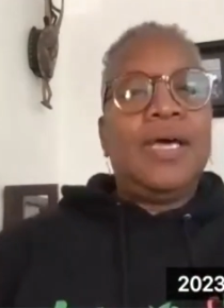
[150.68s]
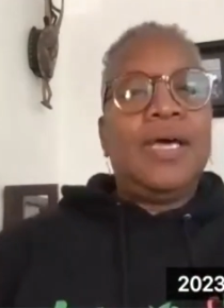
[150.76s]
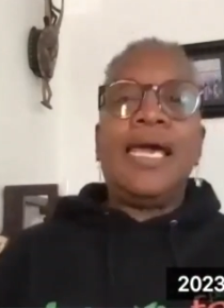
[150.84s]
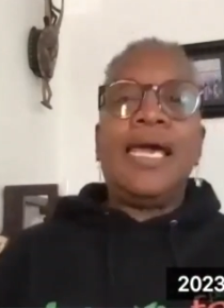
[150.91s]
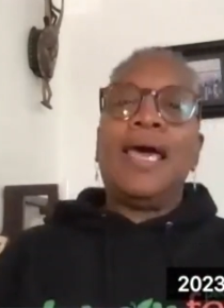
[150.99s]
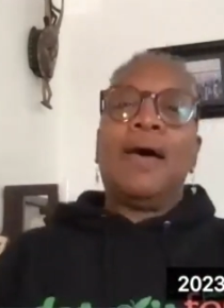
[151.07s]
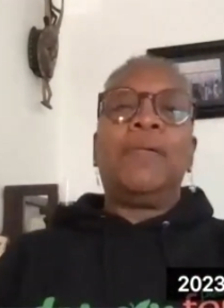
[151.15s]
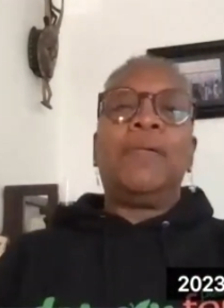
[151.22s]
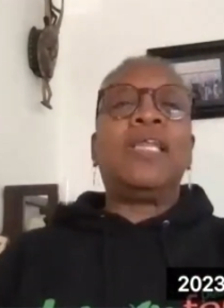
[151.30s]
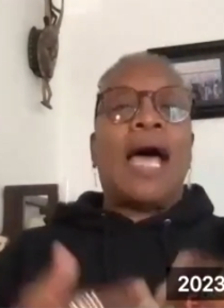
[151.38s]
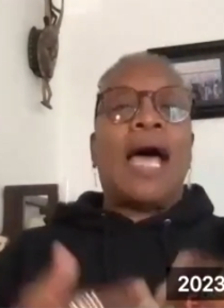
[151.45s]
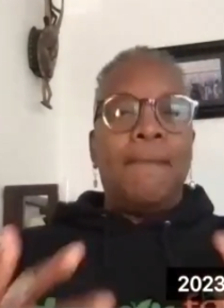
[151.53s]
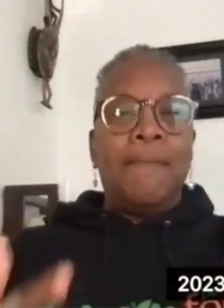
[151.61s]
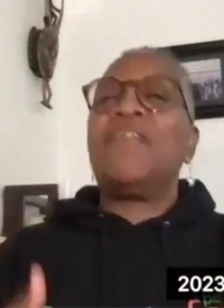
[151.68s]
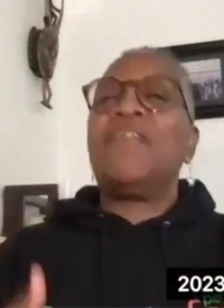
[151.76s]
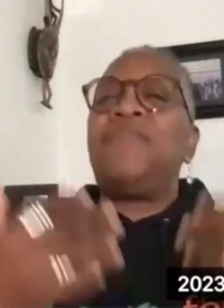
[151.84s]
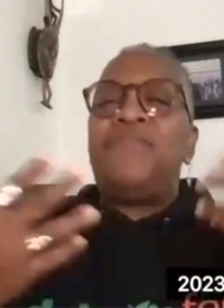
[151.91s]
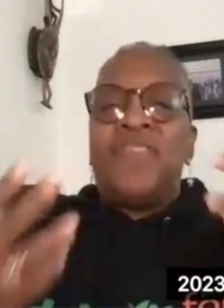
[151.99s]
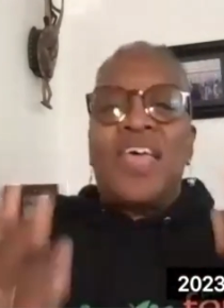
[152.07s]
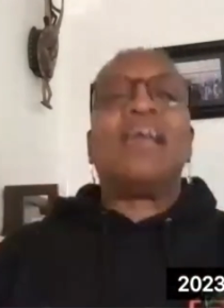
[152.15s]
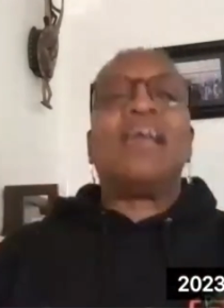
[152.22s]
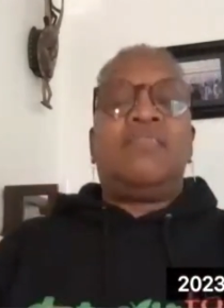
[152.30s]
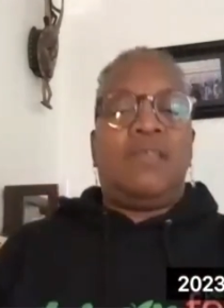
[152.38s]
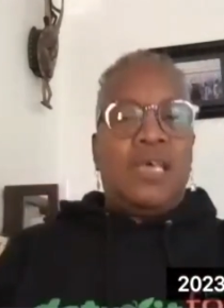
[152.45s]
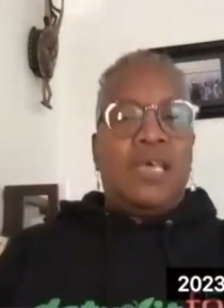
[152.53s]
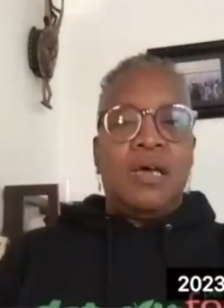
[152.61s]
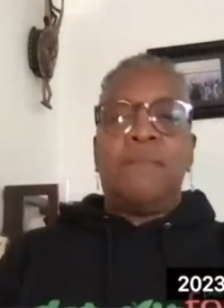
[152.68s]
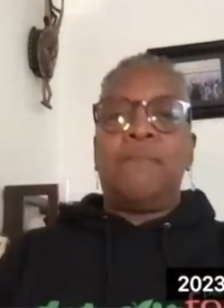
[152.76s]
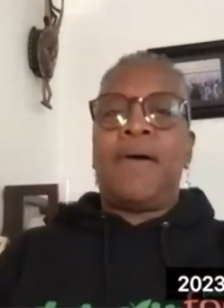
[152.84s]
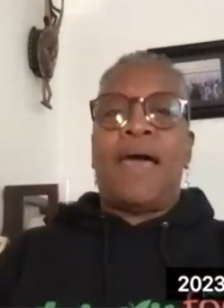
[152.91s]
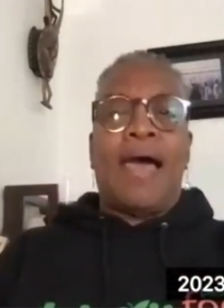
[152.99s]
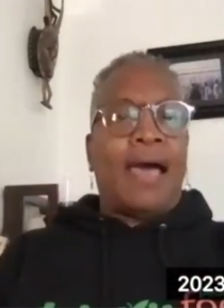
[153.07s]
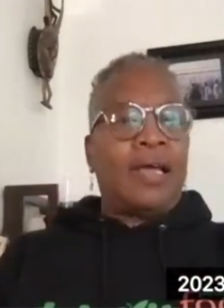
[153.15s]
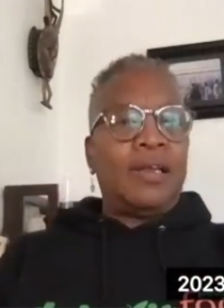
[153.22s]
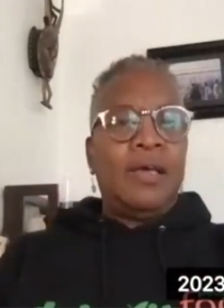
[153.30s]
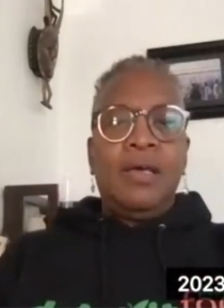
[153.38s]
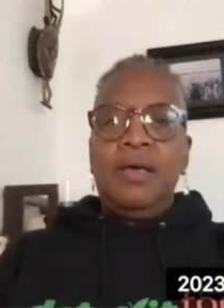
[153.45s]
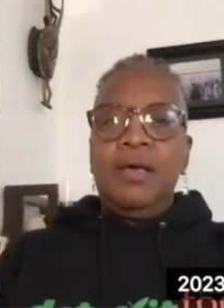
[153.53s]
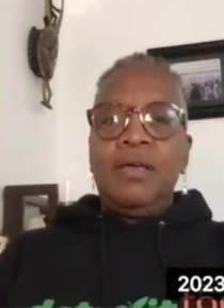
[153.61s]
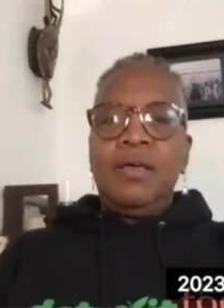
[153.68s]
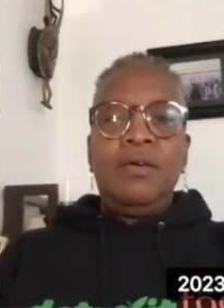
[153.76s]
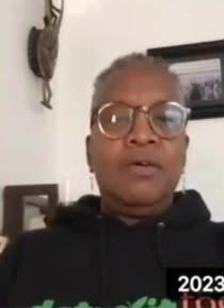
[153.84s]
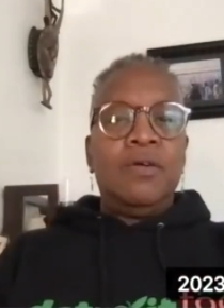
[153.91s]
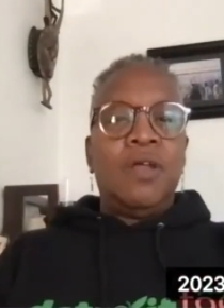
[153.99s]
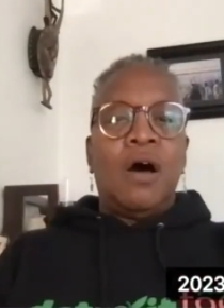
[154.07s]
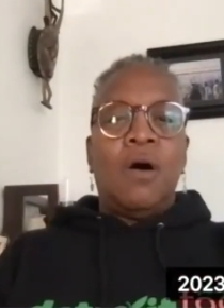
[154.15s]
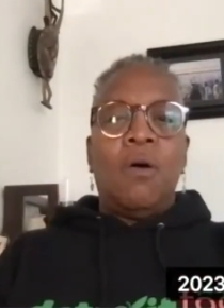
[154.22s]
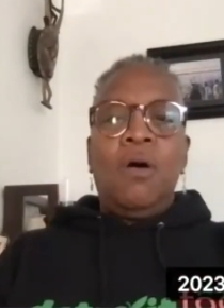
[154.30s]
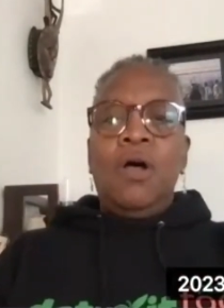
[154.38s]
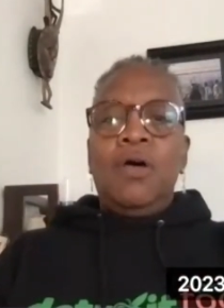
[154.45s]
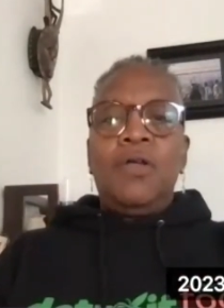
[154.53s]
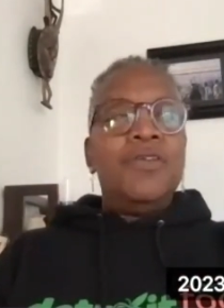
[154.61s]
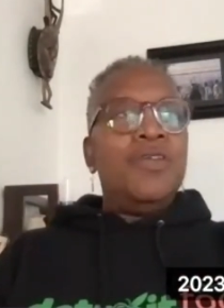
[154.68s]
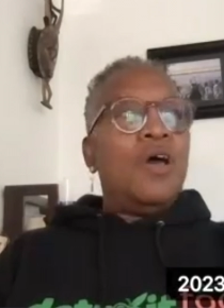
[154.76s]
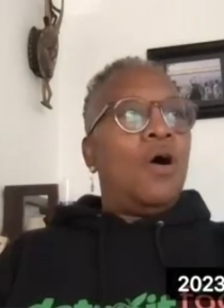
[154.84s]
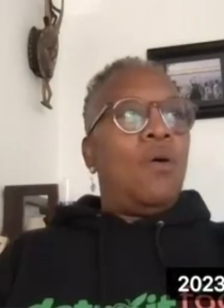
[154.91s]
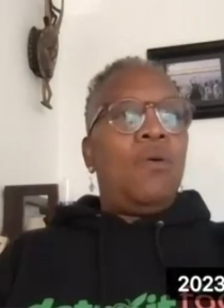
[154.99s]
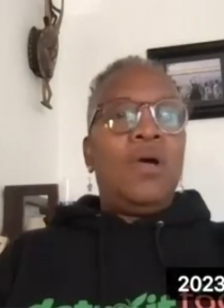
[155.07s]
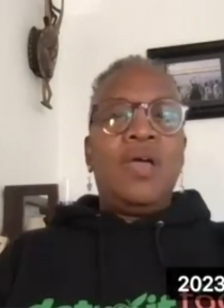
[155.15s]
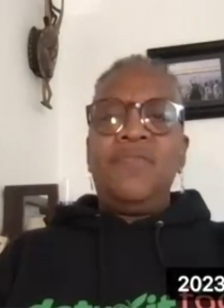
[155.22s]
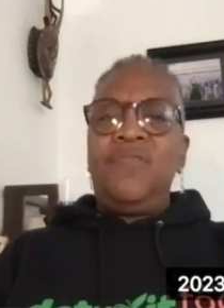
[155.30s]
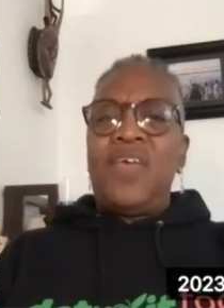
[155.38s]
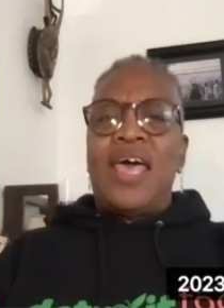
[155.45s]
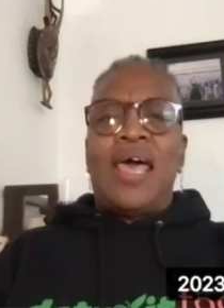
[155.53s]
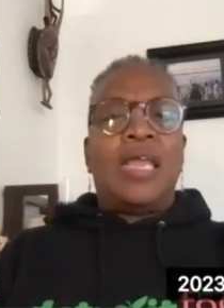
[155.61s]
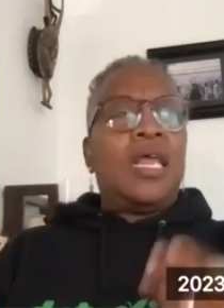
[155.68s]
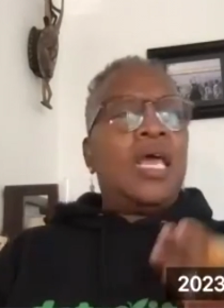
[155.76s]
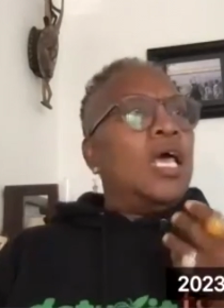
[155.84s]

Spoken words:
Yeah, but I mean, that's the impact, you know, knowing that